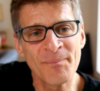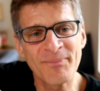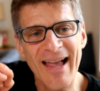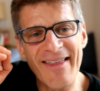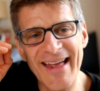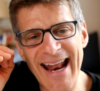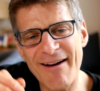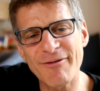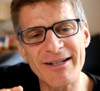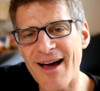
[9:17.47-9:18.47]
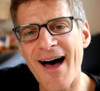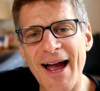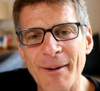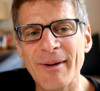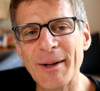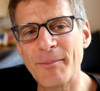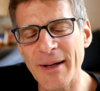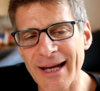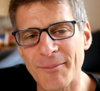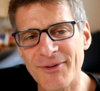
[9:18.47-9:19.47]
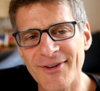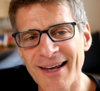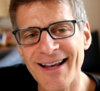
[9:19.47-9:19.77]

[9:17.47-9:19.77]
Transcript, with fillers: And then every time it beeps,